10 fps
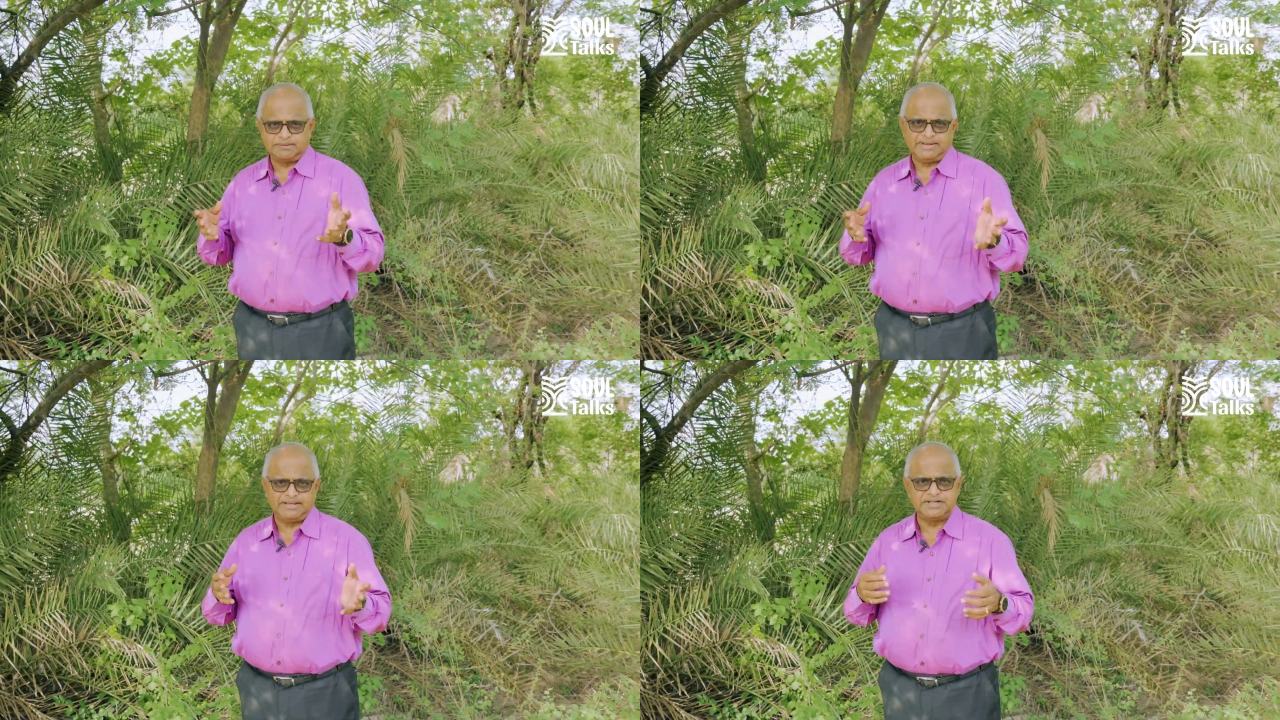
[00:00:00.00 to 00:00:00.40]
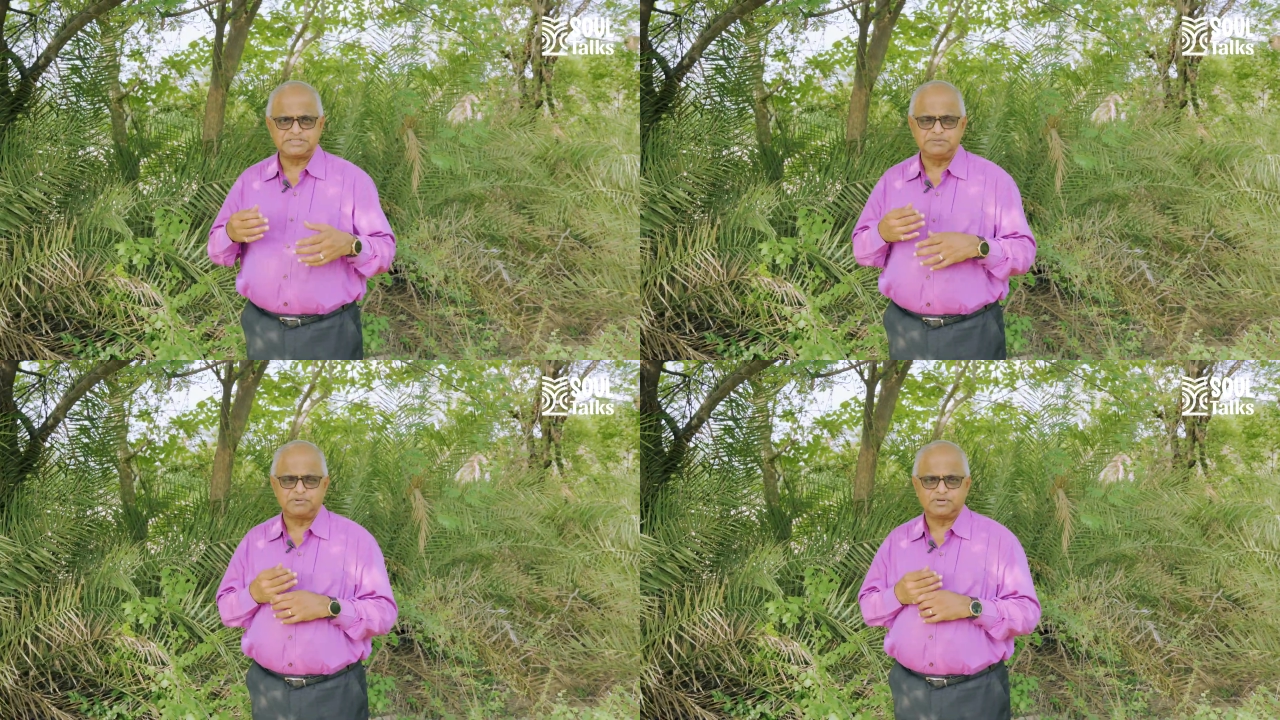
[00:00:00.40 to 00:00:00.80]
the
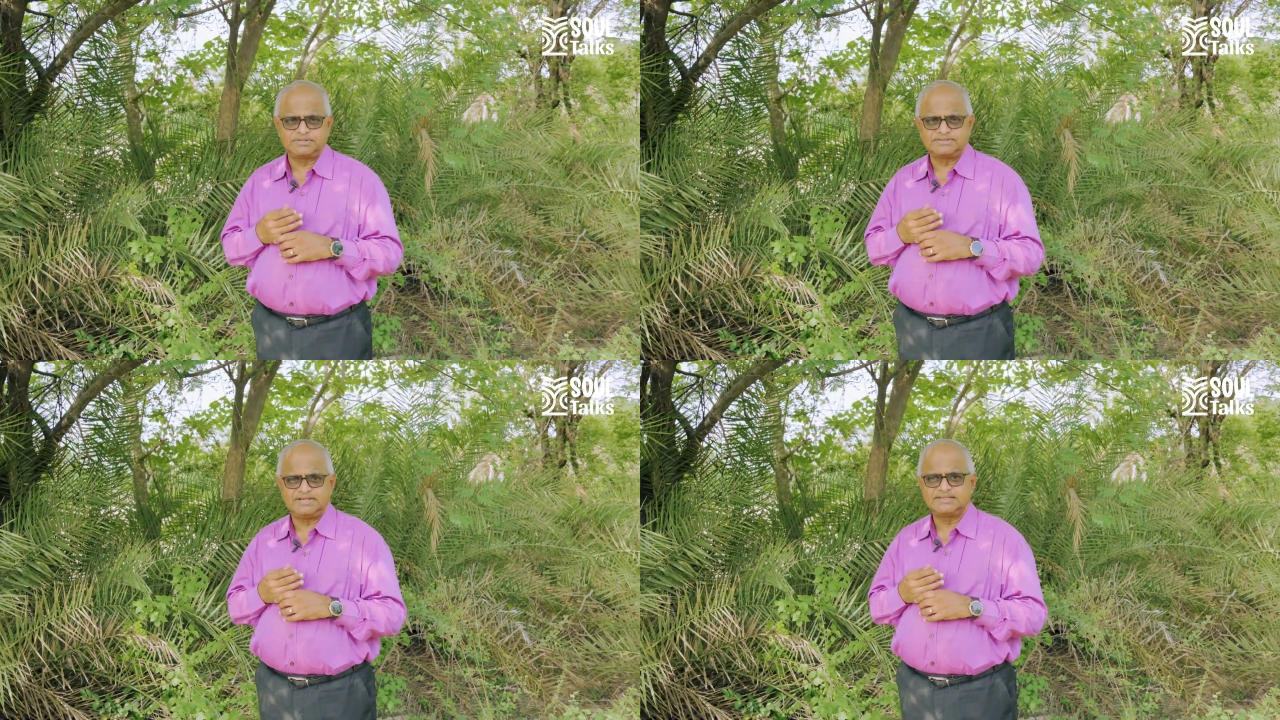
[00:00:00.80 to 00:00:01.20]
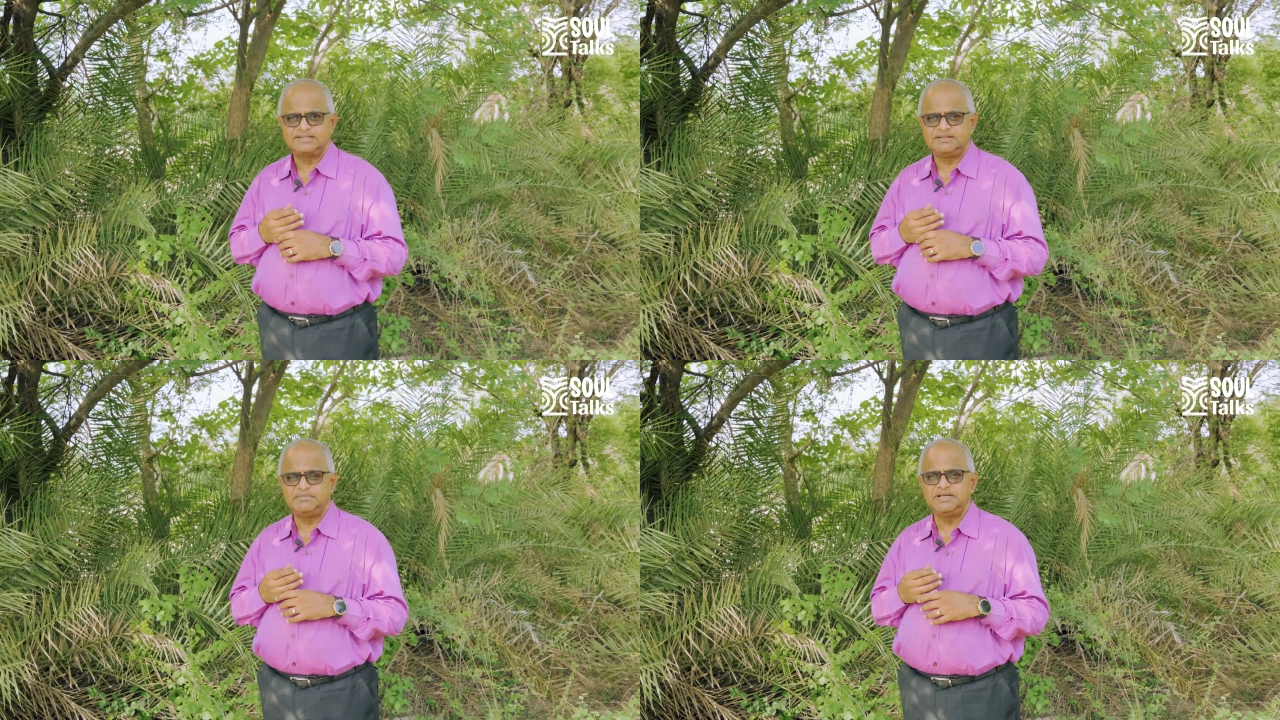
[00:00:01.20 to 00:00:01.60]
migration process
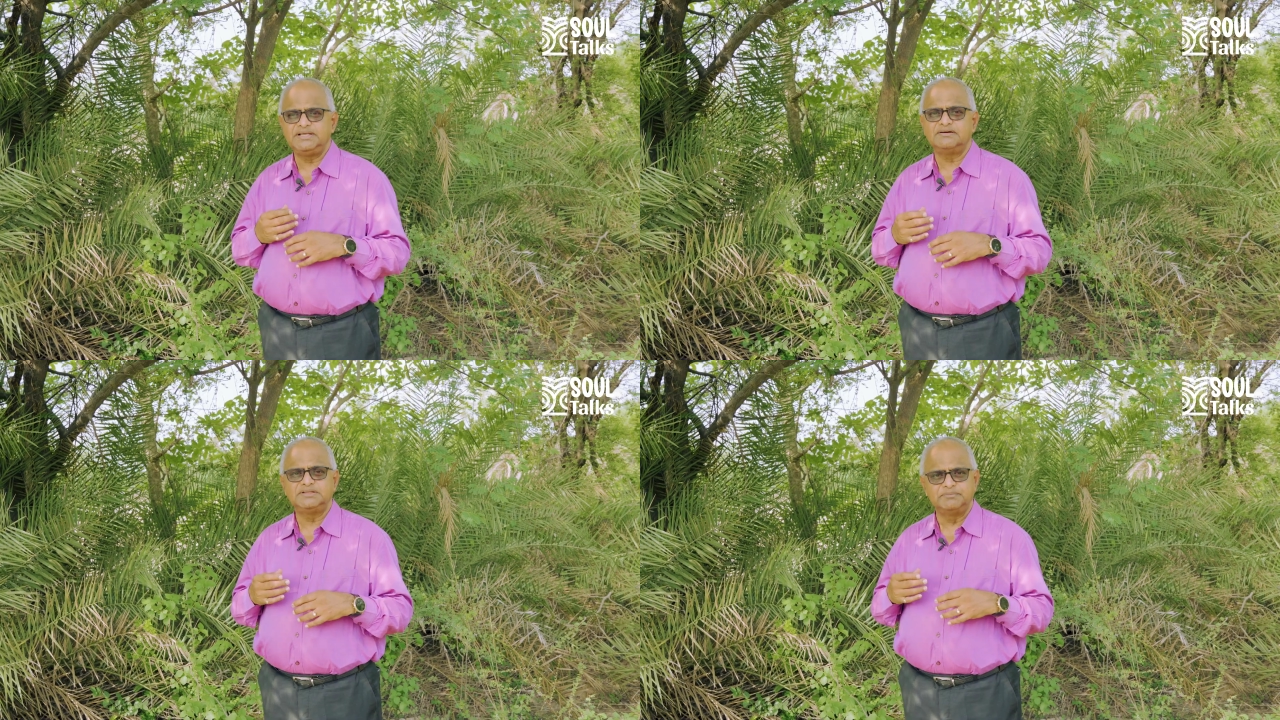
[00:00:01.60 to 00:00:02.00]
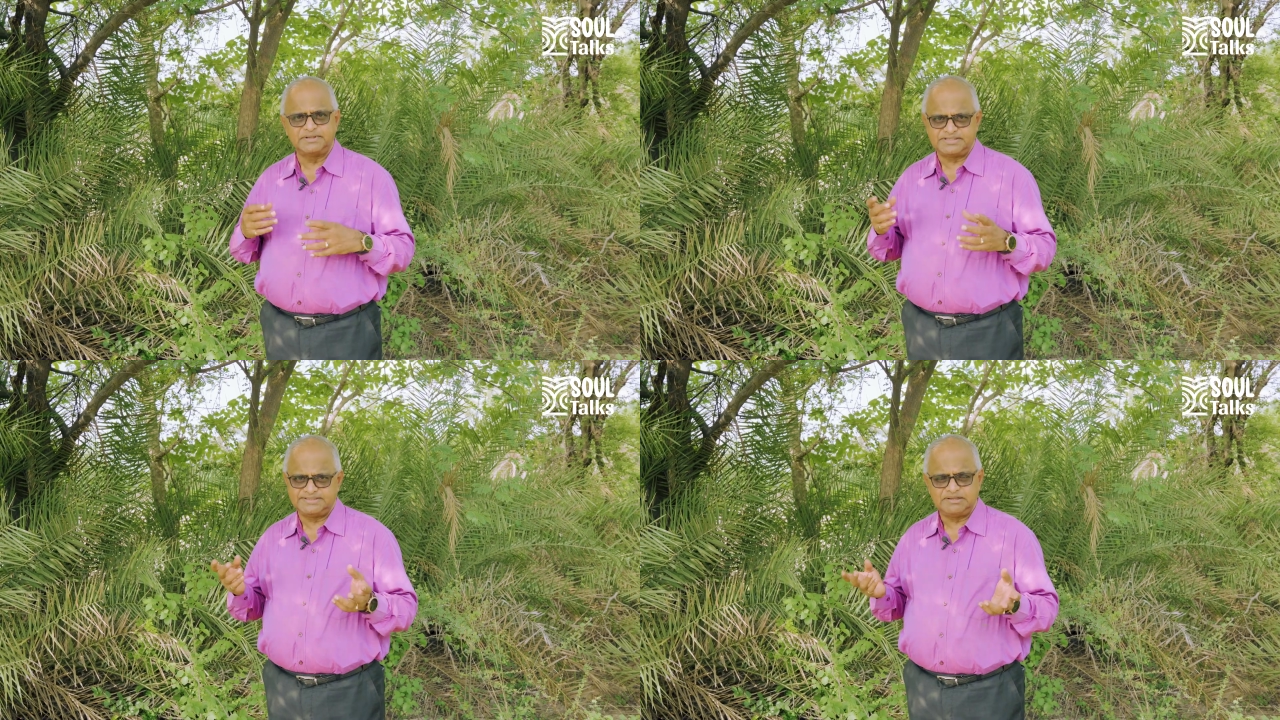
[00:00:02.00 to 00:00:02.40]
actually many of the
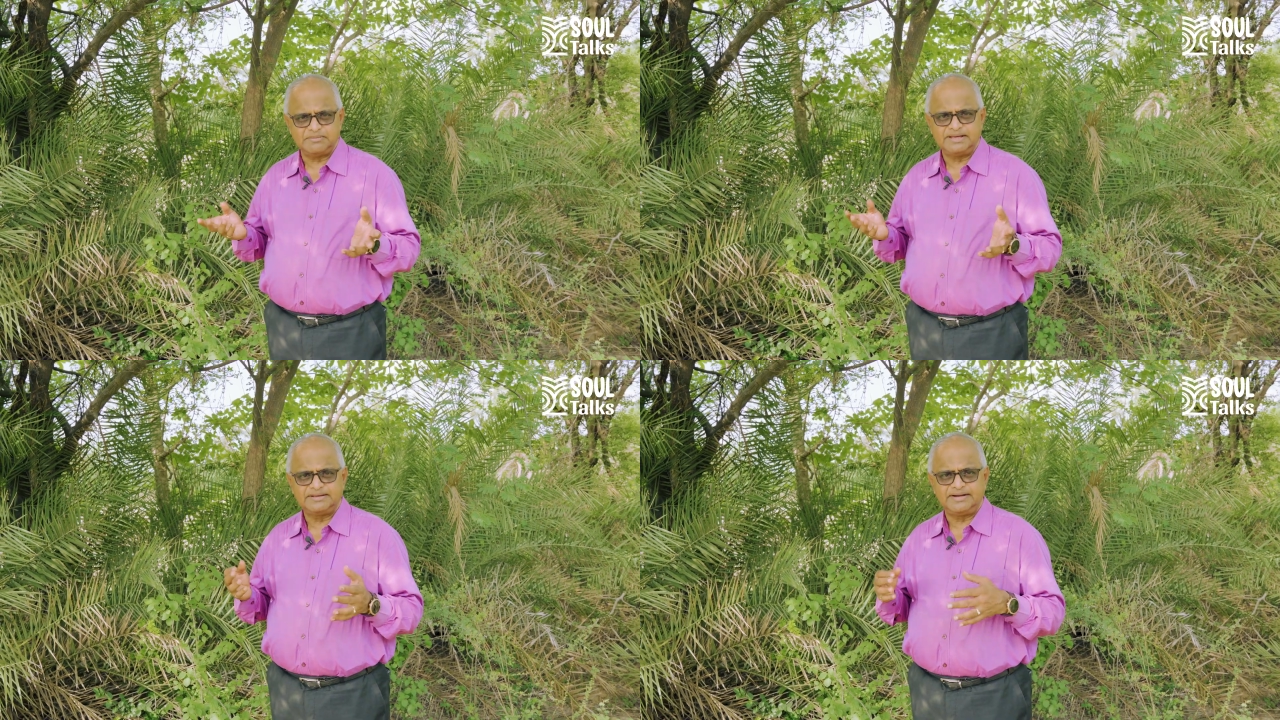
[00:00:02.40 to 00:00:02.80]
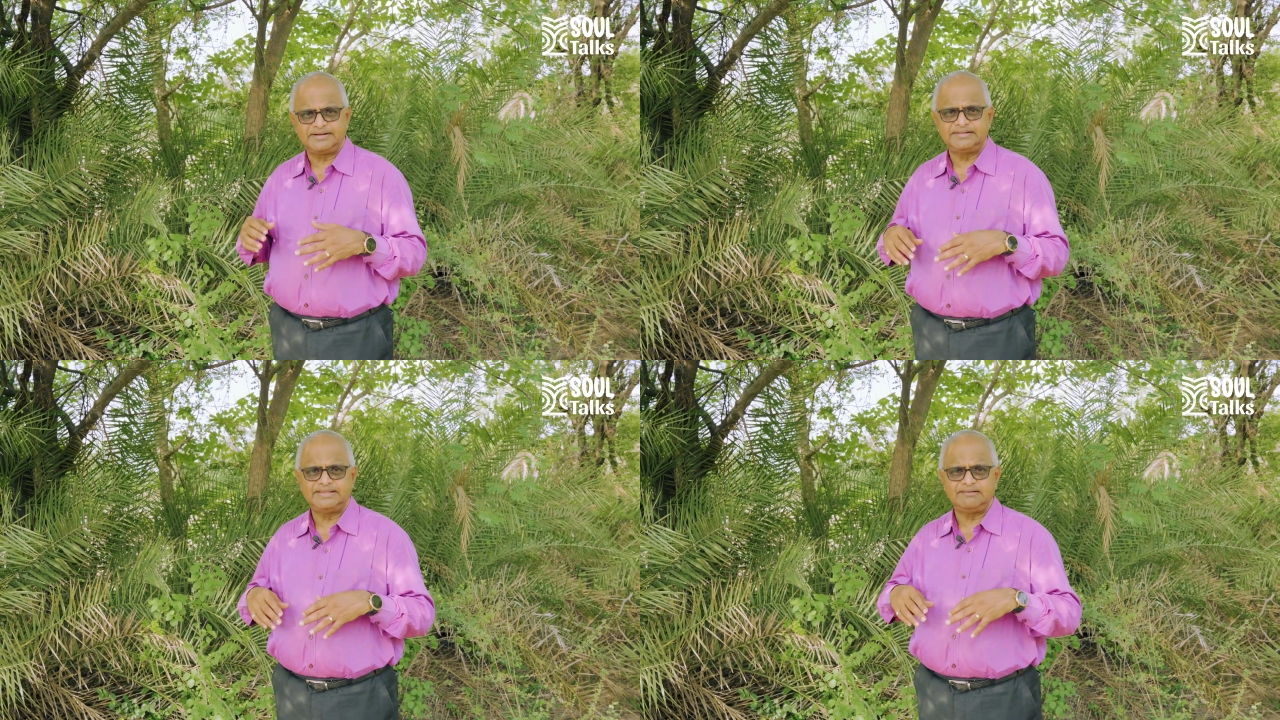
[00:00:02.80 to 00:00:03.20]
birds they will migrate
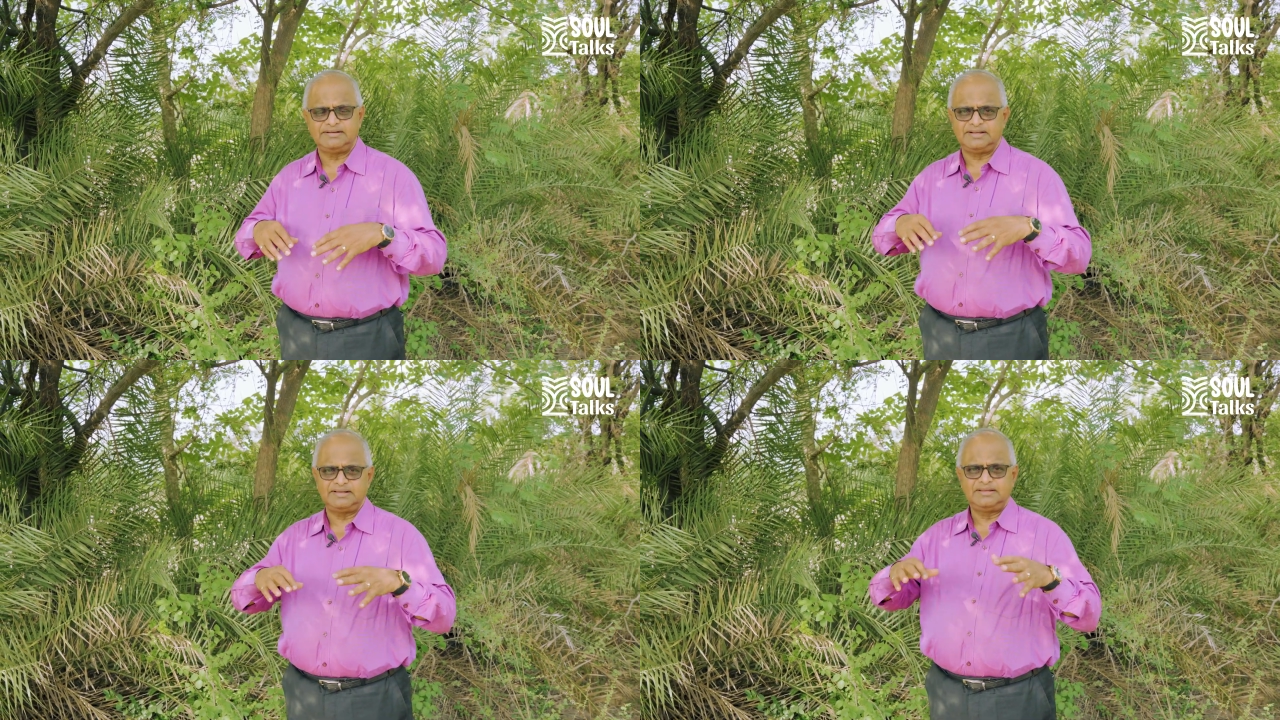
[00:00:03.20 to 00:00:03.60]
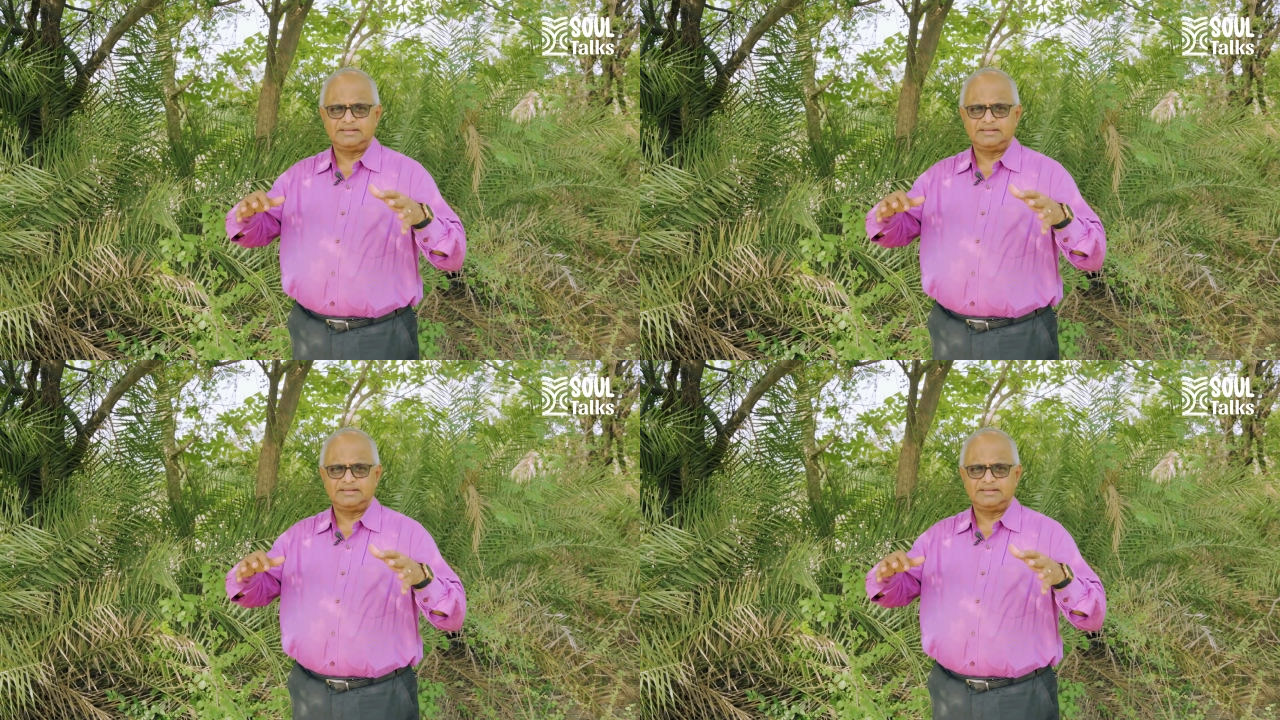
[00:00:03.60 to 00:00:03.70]
and they will